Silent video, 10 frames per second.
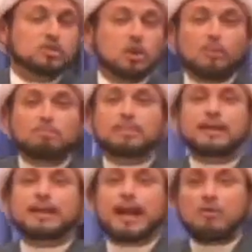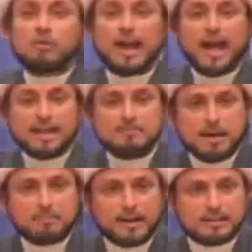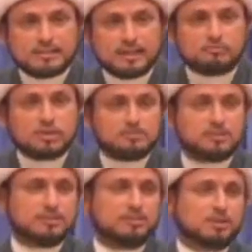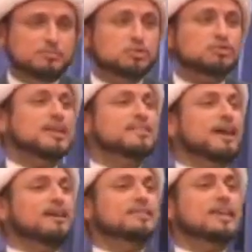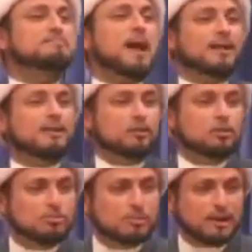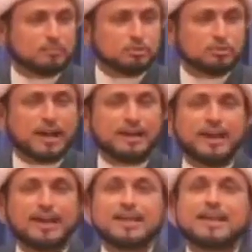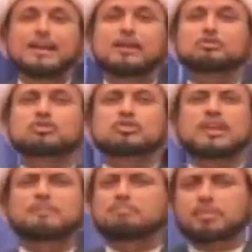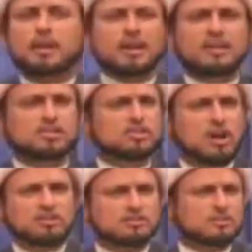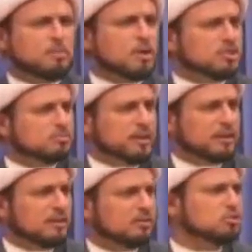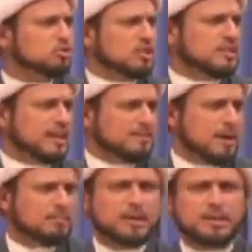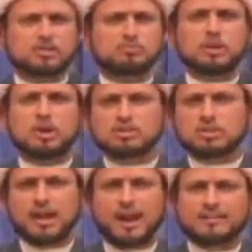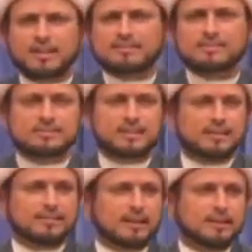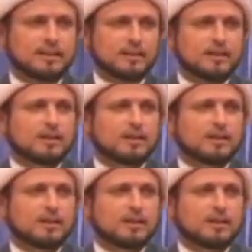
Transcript: So eh, our uh, Imam Ali Salam comes in the breach. So Sayyid, Sayyid Bahr al-Ulum rahmatullah alayh, he used to say, it is not possible to see the Imam. It is because the hadith says like that.